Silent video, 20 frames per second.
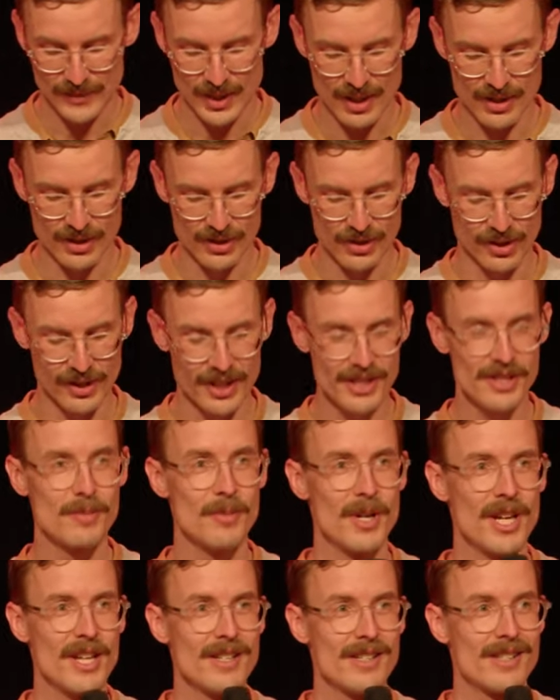So this
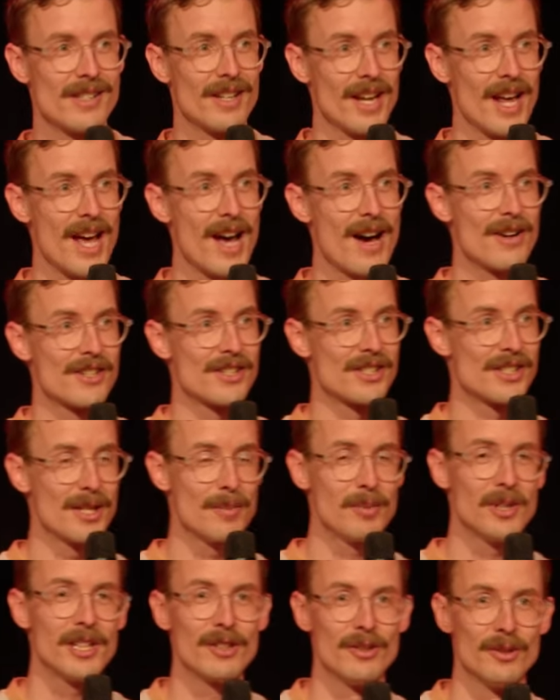means that our
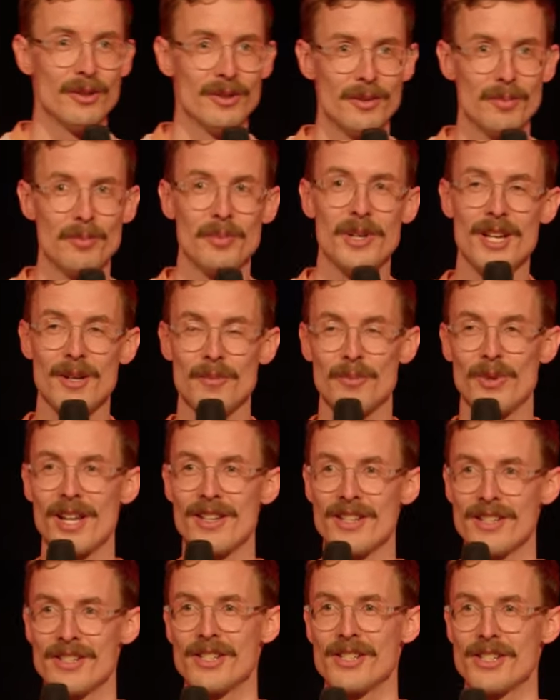siblinghood, being
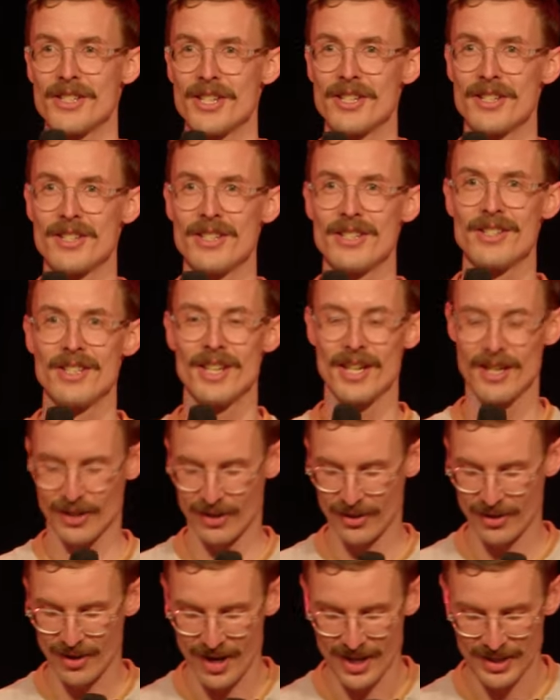brothers and sisters in
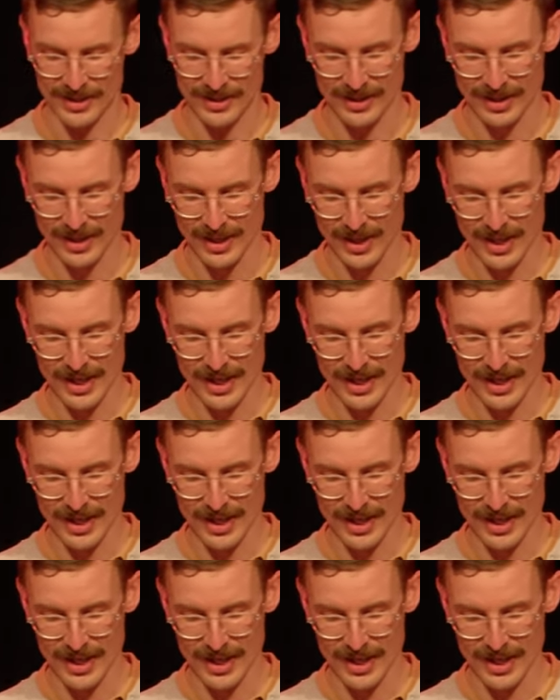Christ,